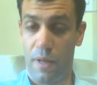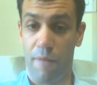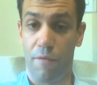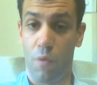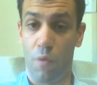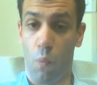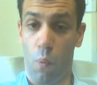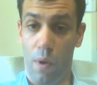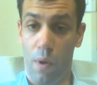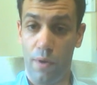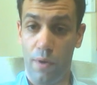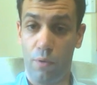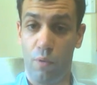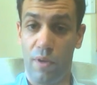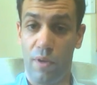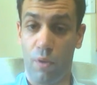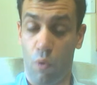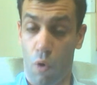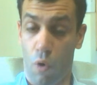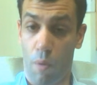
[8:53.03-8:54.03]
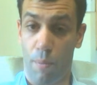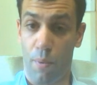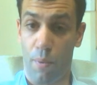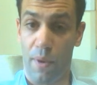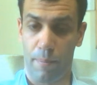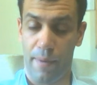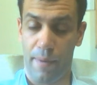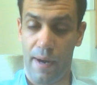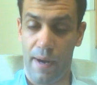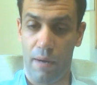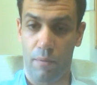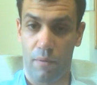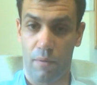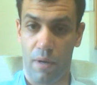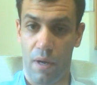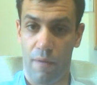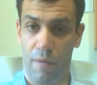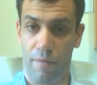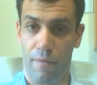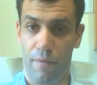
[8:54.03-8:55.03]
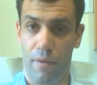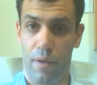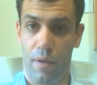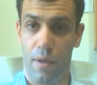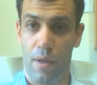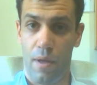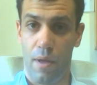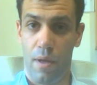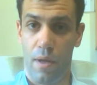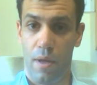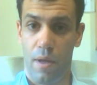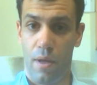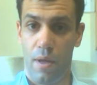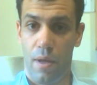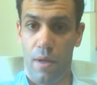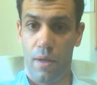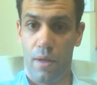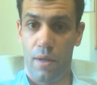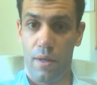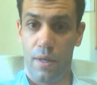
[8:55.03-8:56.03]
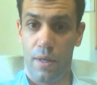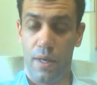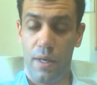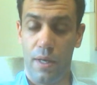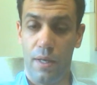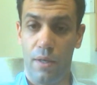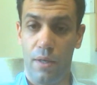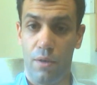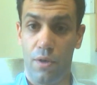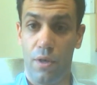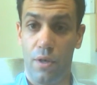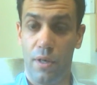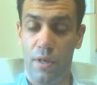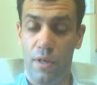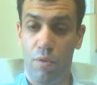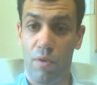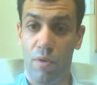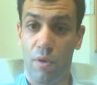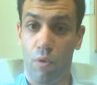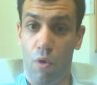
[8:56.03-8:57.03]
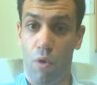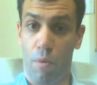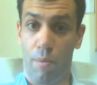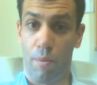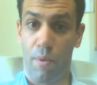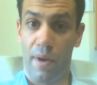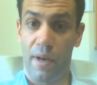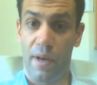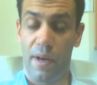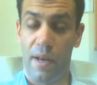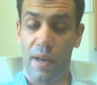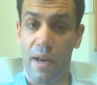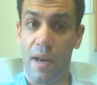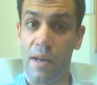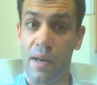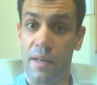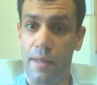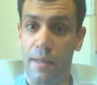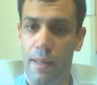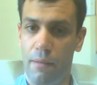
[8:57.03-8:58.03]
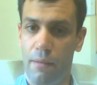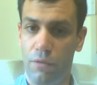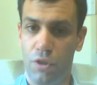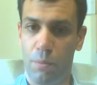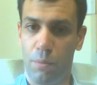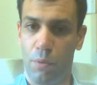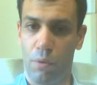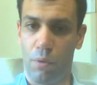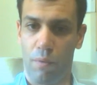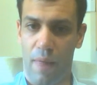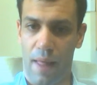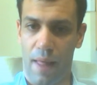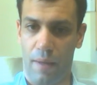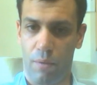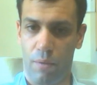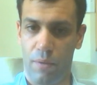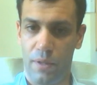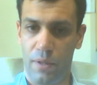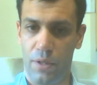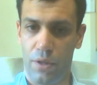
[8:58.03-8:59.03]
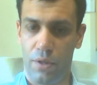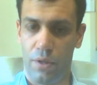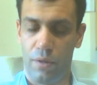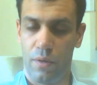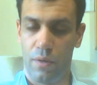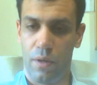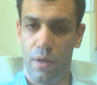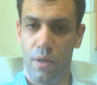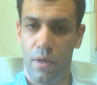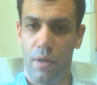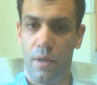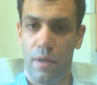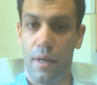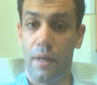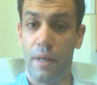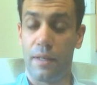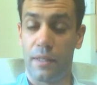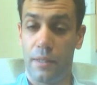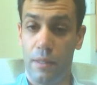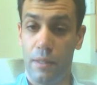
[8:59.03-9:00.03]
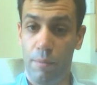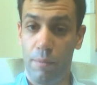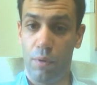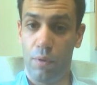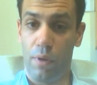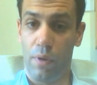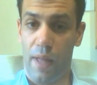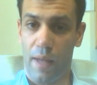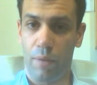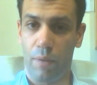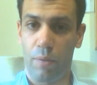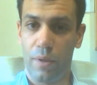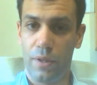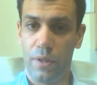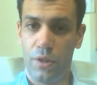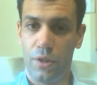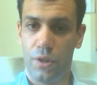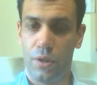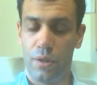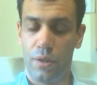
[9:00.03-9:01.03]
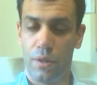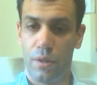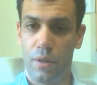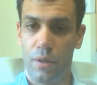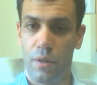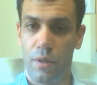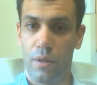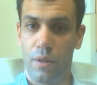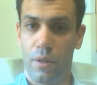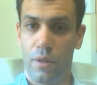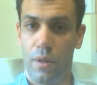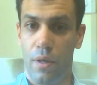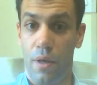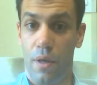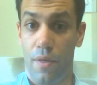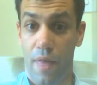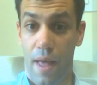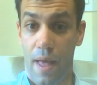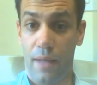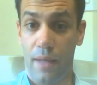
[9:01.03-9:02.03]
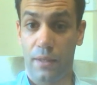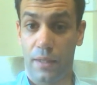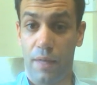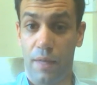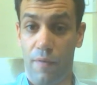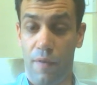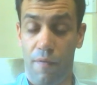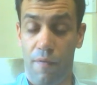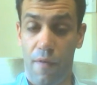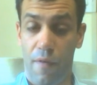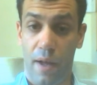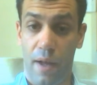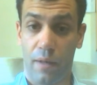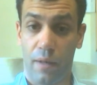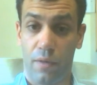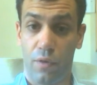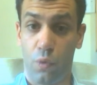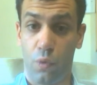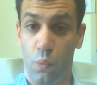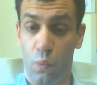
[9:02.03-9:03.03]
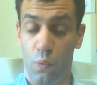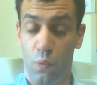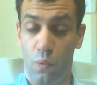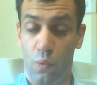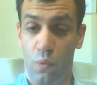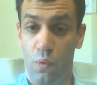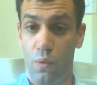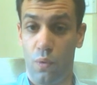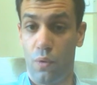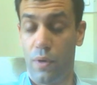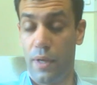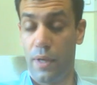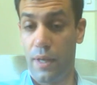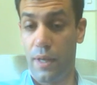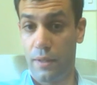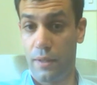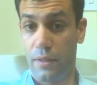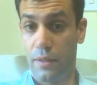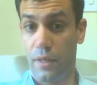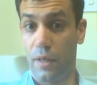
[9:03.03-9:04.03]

you want to incorporate paragraph, you need to incorporate it in an intelligible language, in a simple language that's given effect to its